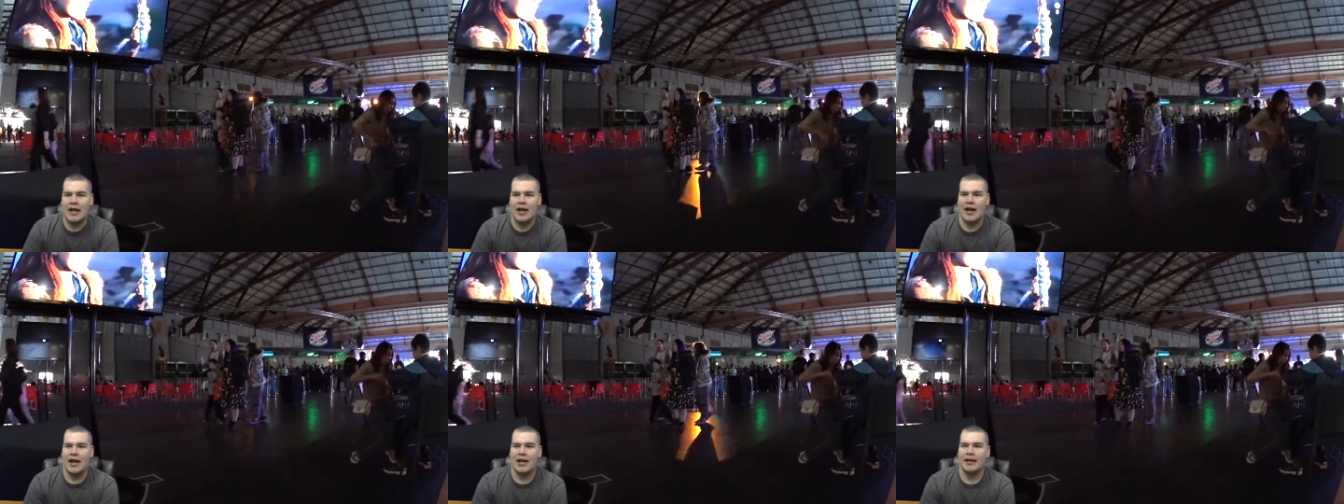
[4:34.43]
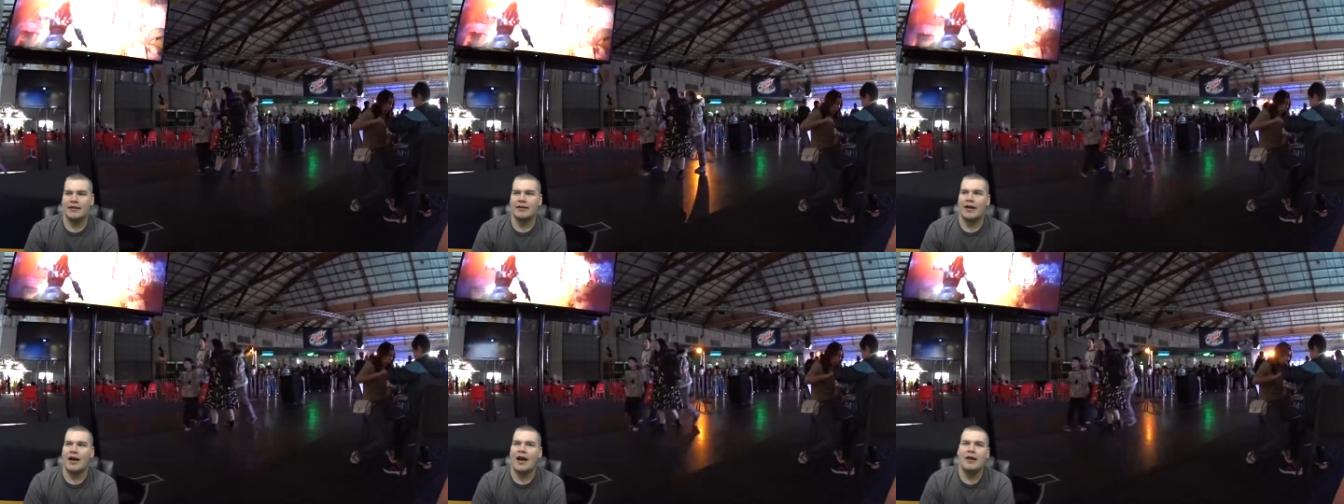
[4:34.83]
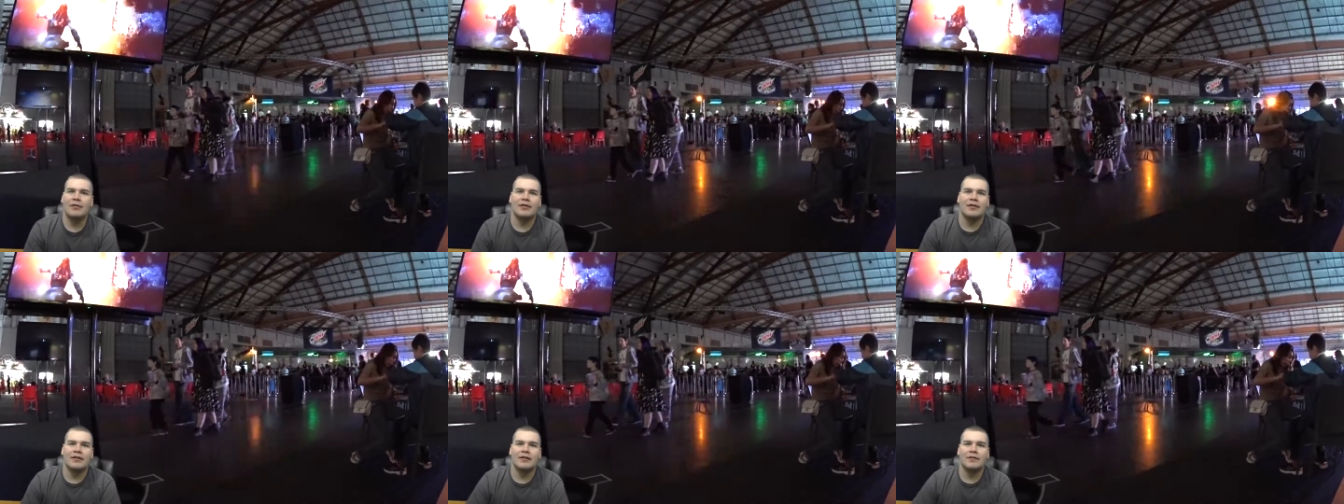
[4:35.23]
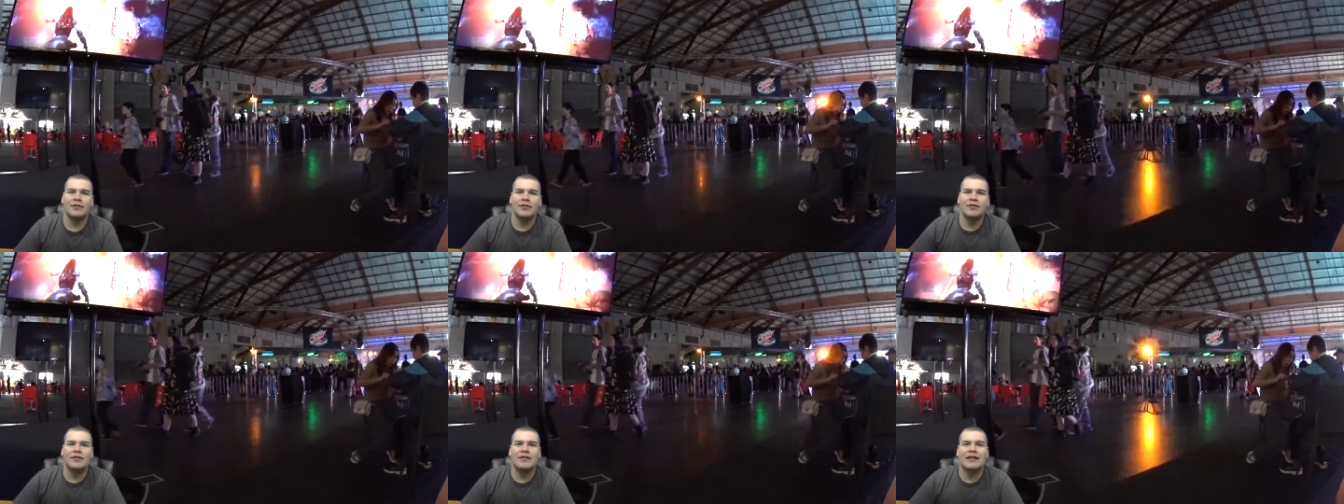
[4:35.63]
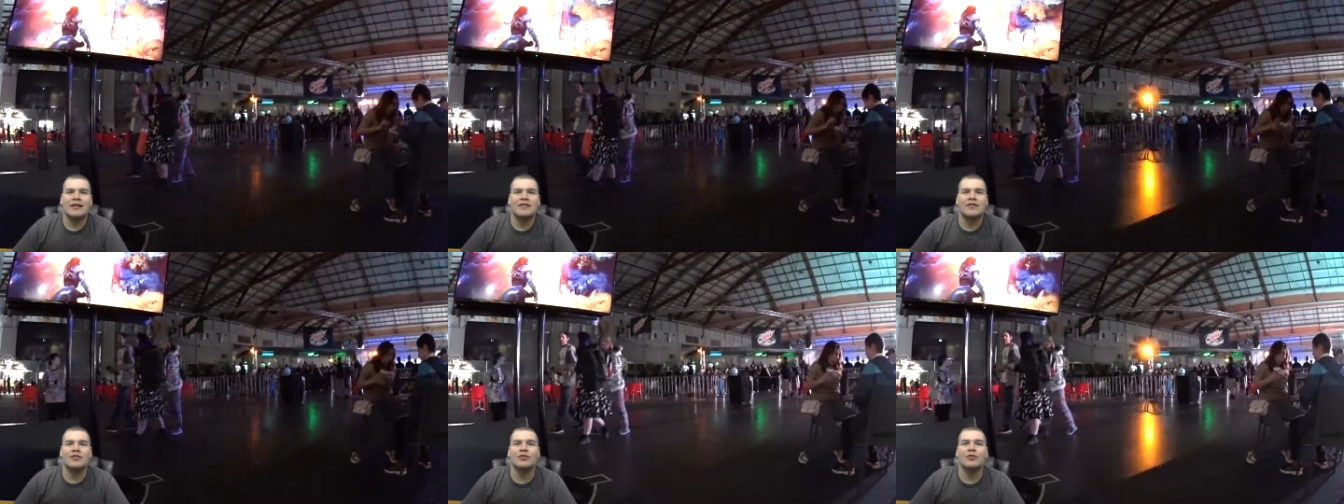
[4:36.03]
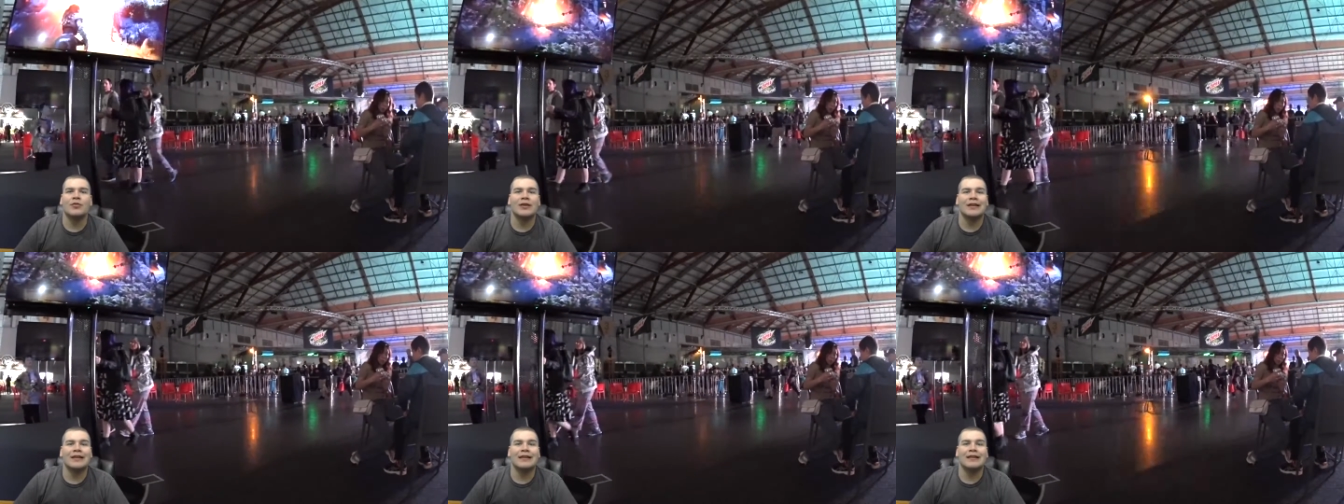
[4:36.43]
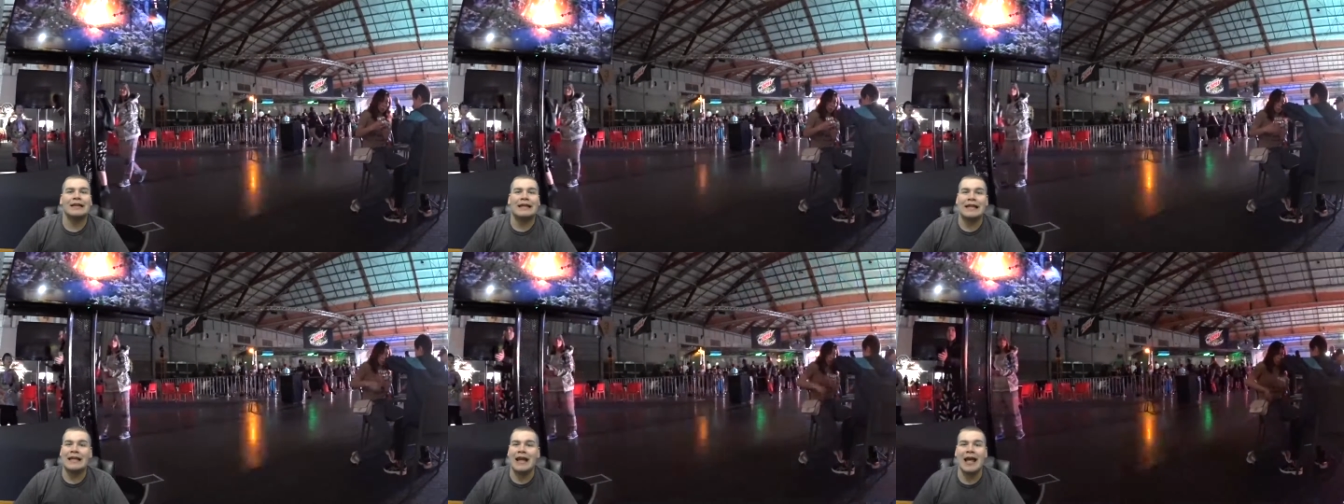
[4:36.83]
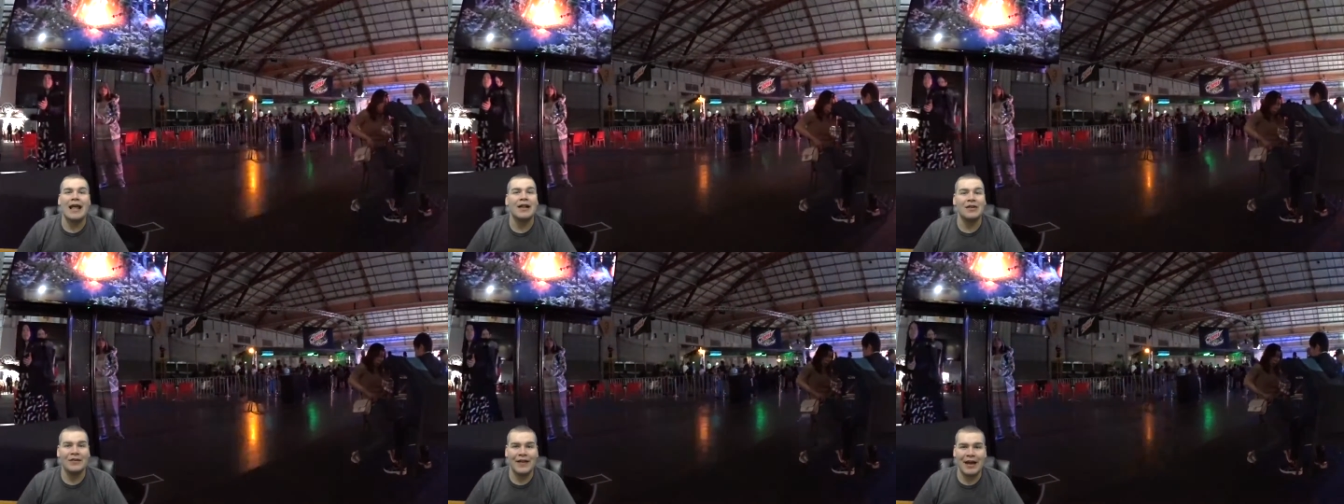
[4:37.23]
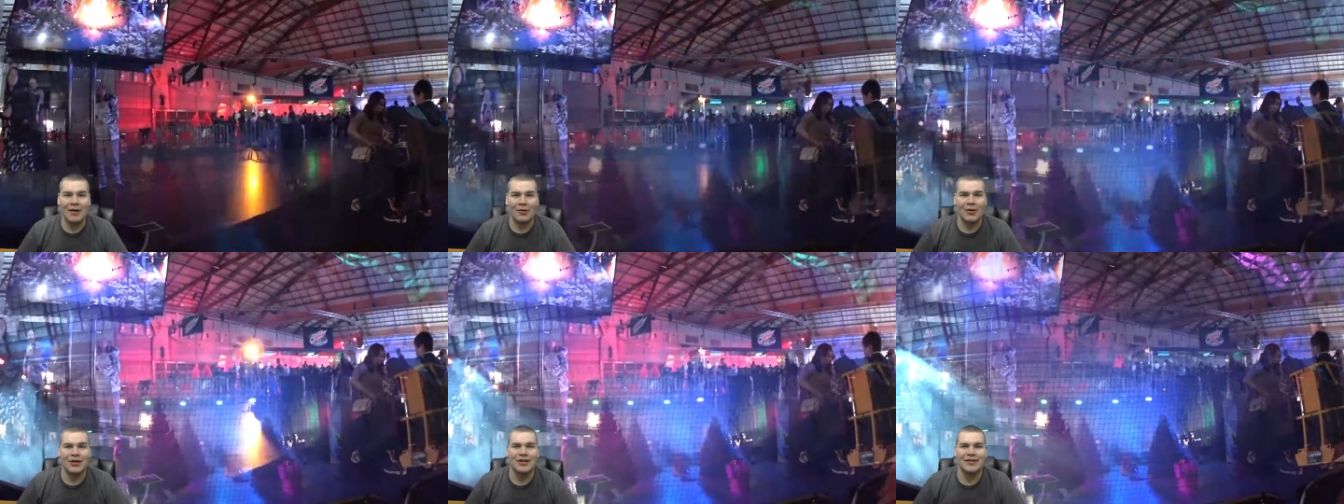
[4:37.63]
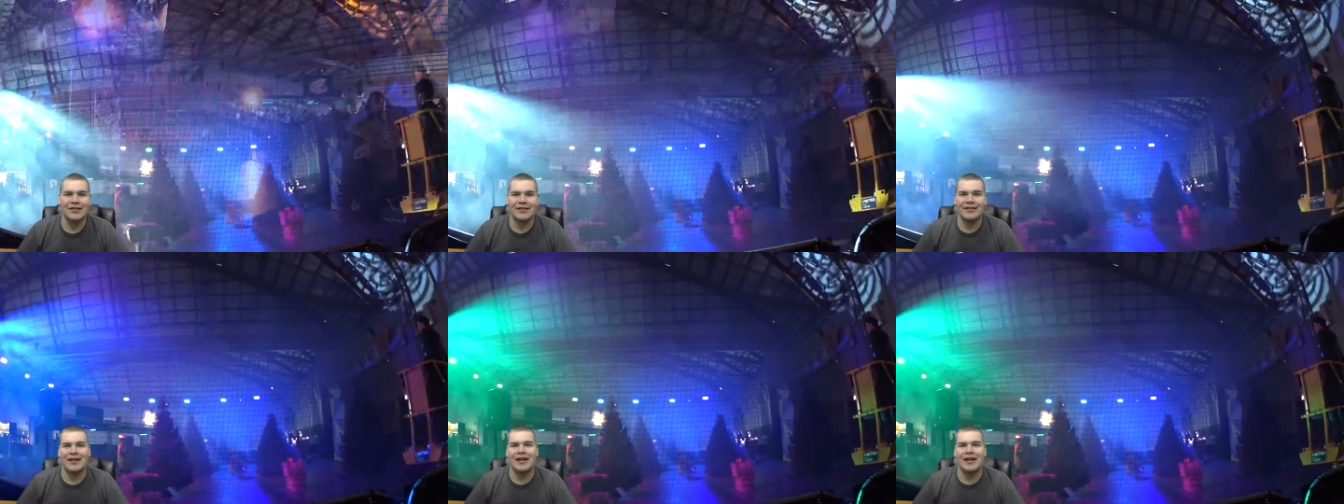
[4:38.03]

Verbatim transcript: and I was confused as to what the hell that was,